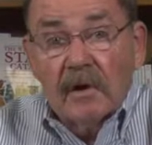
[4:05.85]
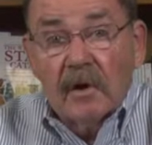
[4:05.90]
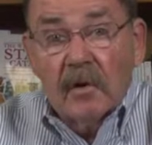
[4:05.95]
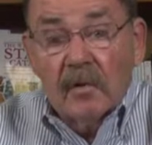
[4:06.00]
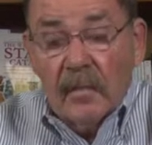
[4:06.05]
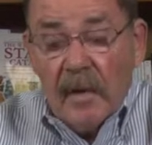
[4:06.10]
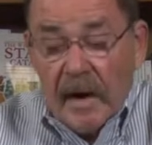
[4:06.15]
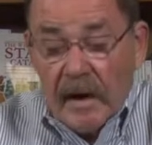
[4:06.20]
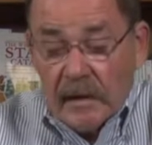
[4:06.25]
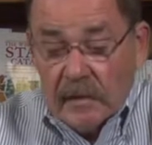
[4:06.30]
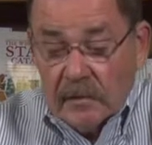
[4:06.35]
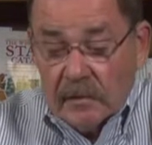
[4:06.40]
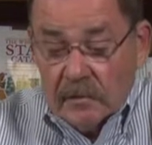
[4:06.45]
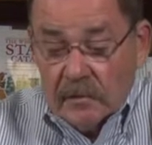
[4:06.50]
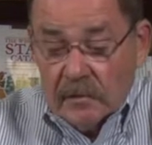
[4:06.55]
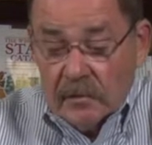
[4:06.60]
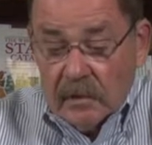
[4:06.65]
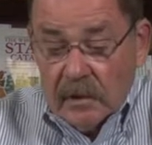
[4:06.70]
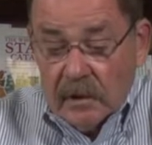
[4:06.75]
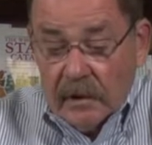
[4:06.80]
to go back
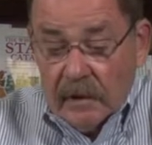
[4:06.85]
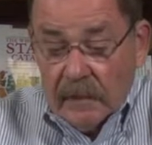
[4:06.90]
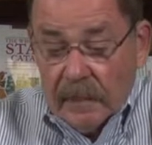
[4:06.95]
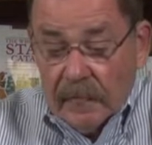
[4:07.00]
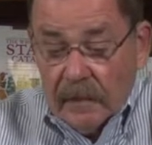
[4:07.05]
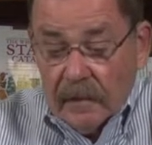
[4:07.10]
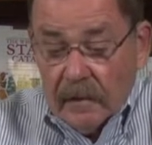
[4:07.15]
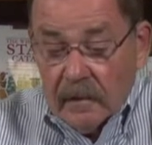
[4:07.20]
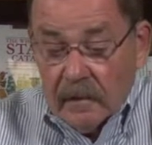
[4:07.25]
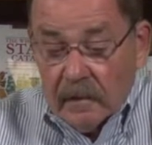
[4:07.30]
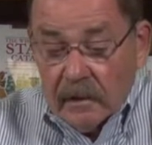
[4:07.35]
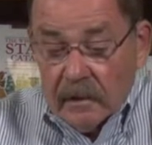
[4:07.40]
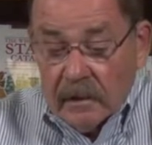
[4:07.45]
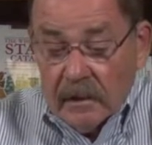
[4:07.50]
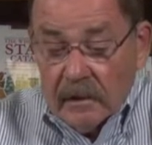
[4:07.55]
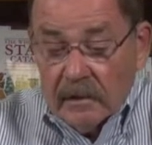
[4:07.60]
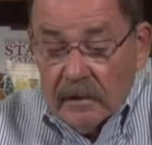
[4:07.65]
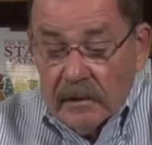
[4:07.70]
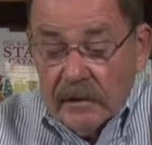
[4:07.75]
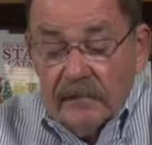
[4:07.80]
to
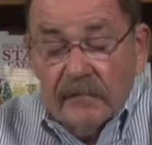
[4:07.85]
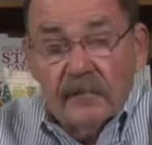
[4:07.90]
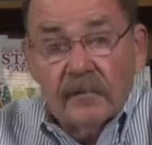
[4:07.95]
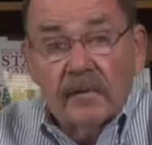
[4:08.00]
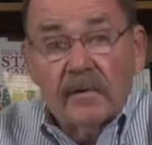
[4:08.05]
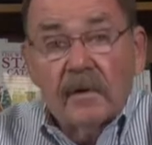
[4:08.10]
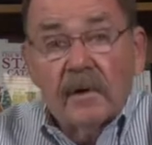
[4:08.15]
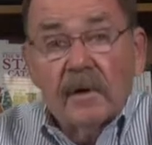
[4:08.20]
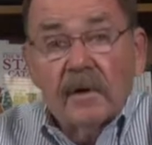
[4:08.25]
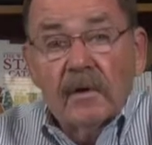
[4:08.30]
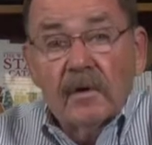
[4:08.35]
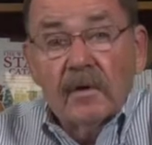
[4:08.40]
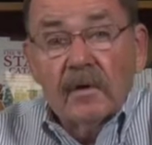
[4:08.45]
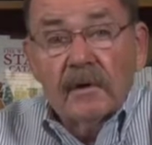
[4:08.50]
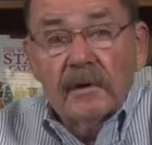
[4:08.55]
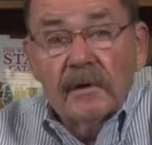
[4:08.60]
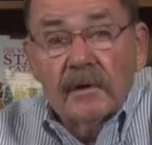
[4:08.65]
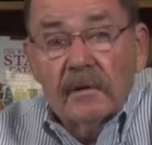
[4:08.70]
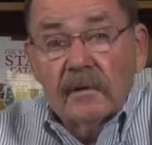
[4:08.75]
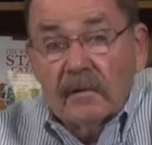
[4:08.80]
Italy for
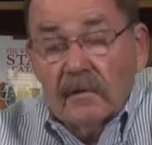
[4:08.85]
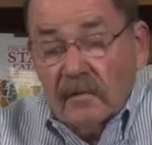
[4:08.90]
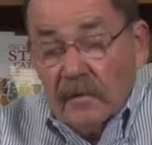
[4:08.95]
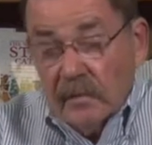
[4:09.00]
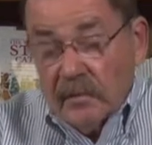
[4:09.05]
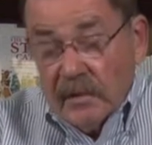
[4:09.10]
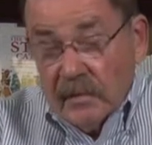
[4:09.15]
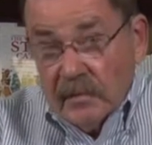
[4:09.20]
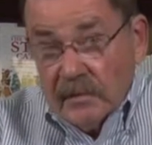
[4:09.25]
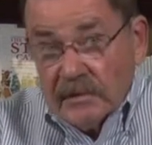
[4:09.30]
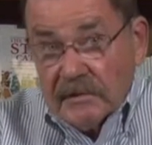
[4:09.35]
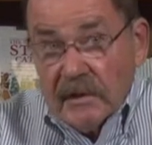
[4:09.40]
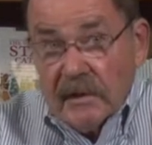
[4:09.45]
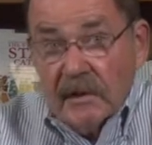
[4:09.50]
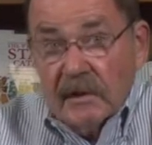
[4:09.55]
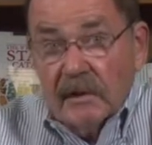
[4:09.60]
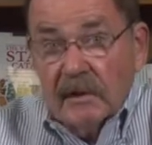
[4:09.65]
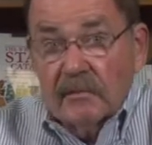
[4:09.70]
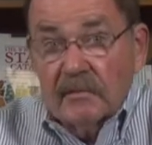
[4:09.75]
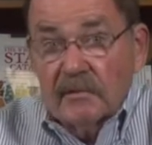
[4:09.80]
earlier. Some people
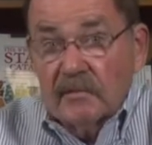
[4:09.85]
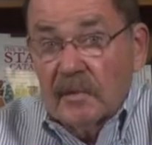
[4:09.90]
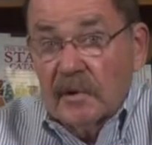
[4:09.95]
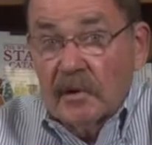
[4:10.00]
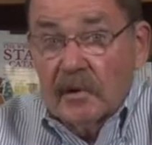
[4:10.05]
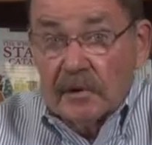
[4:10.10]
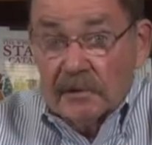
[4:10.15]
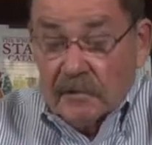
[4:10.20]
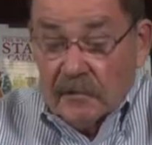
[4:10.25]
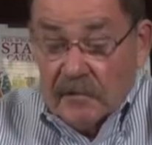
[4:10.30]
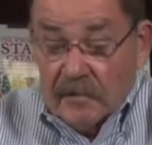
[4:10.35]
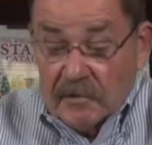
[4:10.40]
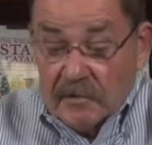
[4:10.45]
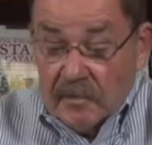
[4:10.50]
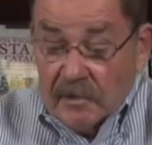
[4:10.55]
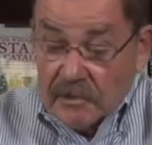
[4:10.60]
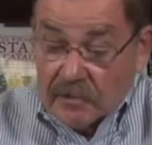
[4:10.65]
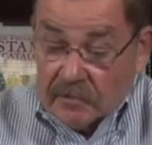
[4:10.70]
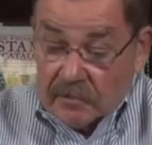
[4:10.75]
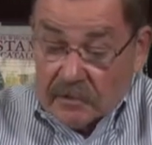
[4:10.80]
say it was because of his
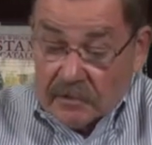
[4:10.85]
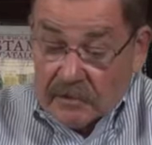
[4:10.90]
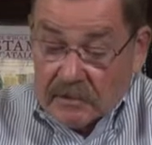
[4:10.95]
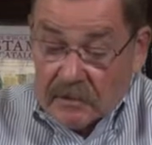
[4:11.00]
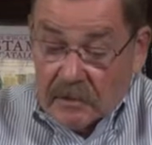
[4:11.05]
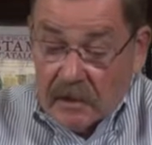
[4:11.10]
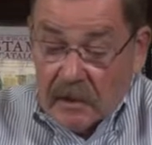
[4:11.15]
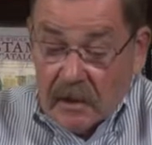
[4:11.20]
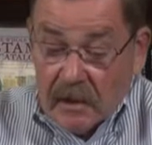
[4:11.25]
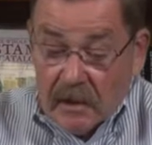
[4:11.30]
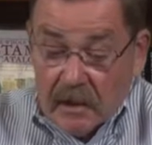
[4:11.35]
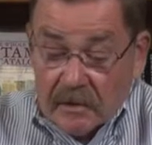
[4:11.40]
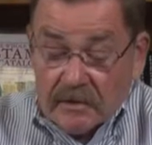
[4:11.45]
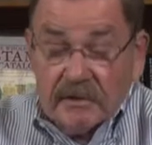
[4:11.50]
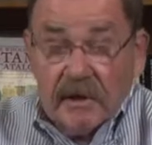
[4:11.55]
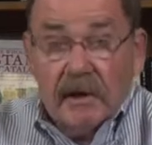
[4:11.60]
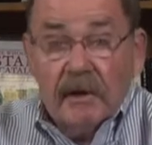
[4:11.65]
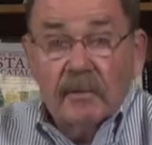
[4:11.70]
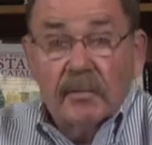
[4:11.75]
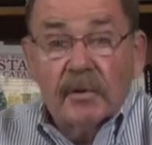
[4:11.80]
mistress. A
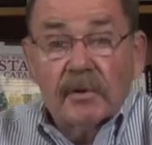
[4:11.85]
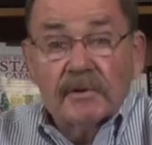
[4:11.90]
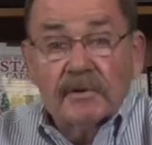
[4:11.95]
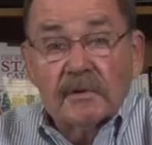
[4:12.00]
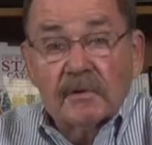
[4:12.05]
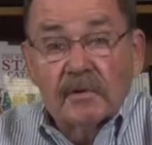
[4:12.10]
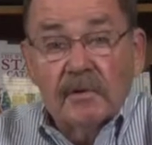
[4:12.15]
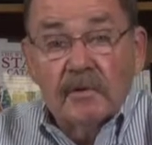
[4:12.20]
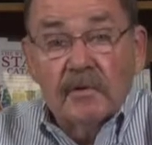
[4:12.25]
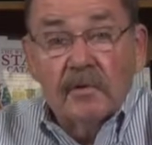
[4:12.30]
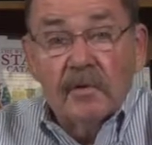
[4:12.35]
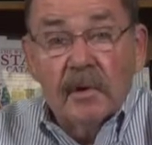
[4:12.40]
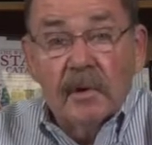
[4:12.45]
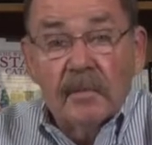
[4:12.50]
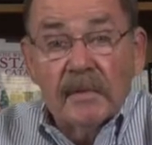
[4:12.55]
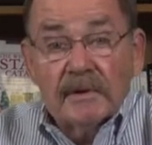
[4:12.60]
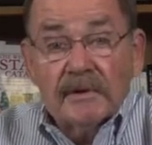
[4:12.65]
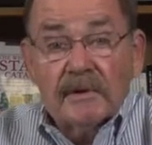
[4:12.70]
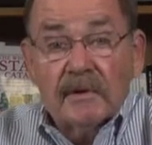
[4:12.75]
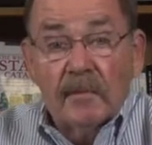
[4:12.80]
second person who
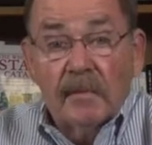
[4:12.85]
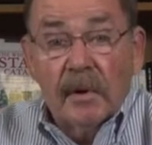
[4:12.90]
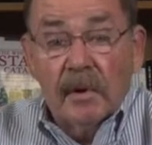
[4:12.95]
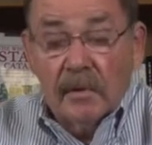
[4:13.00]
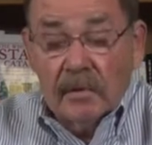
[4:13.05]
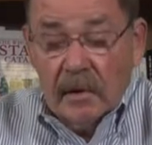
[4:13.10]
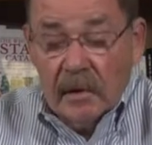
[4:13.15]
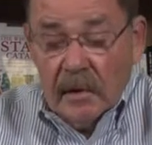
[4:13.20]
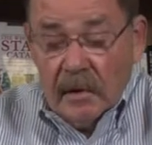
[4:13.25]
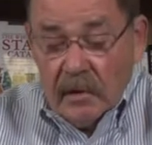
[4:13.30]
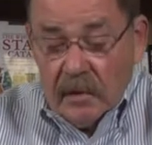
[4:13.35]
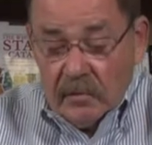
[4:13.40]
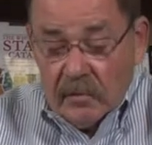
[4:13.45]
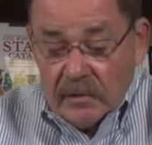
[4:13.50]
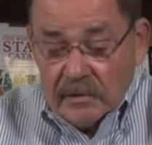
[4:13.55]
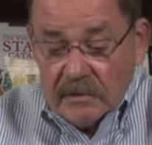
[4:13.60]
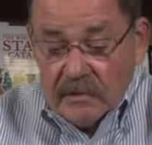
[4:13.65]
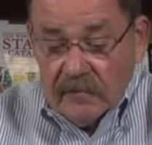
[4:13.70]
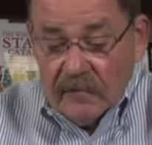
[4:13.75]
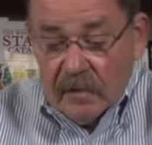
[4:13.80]
missed the boat
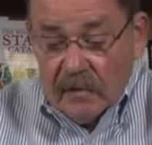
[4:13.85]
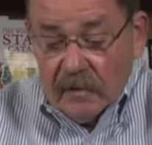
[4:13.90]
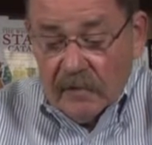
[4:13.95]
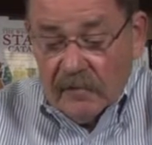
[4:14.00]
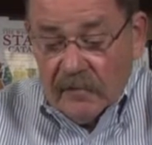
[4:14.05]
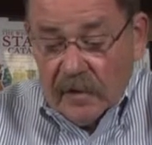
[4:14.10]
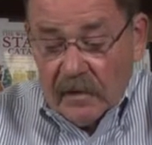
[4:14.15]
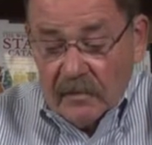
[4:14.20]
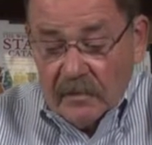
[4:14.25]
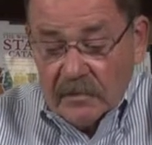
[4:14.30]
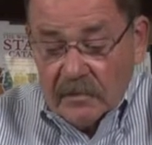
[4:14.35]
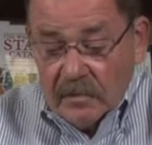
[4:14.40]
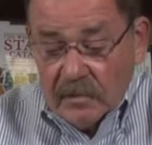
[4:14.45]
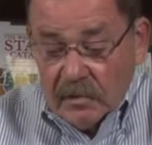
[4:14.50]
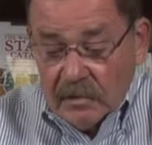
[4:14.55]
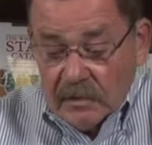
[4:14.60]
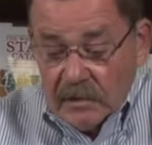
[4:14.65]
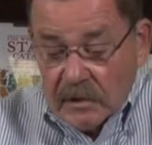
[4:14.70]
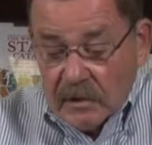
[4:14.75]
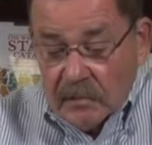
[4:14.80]
was the very famous
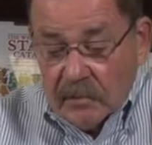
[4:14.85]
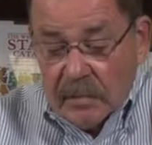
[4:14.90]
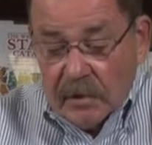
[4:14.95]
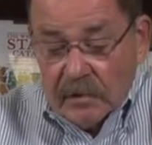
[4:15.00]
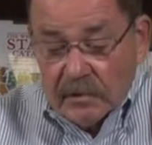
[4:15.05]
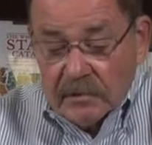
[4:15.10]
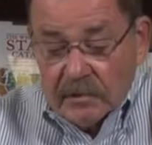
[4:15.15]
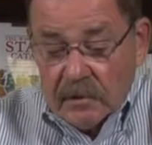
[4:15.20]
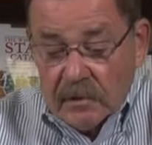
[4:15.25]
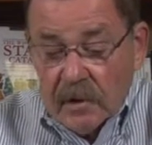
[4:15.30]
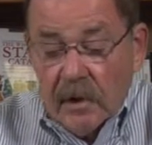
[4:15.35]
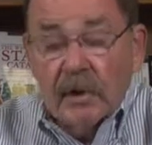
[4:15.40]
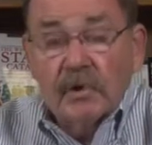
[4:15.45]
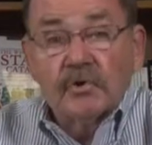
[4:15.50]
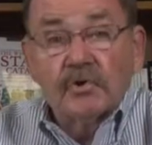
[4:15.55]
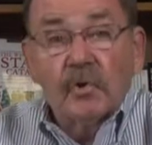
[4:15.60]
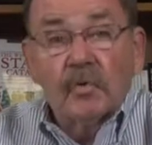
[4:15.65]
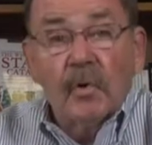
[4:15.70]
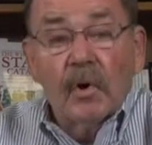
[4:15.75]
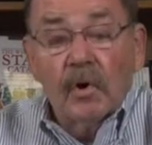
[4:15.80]
music composer
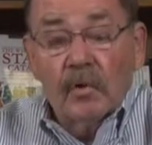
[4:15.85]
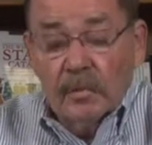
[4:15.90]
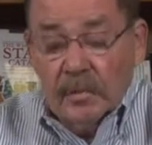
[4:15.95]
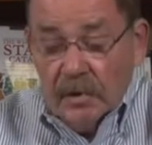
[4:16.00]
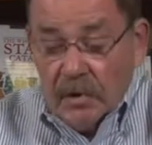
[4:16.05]
Jerome